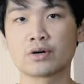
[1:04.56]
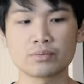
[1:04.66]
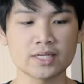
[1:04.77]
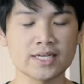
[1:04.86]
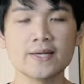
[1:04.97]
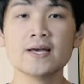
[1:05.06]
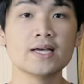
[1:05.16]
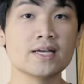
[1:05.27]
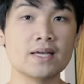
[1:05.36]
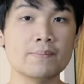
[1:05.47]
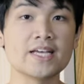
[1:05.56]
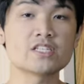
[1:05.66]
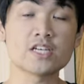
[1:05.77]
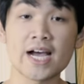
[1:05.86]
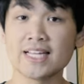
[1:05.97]
or really it
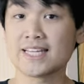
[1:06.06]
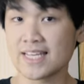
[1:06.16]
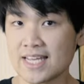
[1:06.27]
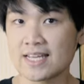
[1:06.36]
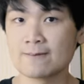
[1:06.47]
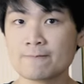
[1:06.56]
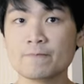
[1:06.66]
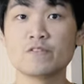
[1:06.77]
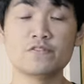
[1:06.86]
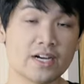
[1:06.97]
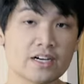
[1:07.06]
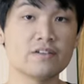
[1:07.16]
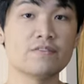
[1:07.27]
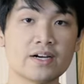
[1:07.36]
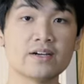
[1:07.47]
makes dialing in
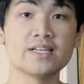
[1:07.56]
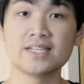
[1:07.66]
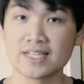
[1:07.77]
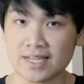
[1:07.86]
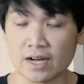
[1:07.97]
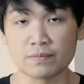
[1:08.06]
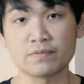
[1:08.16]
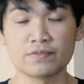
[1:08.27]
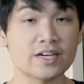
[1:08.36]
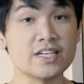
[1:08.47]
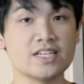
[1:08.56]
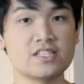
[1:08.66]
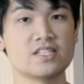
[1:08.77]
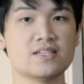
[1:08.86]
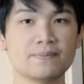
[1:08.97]
very, very help, very
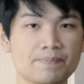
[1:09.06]
easy.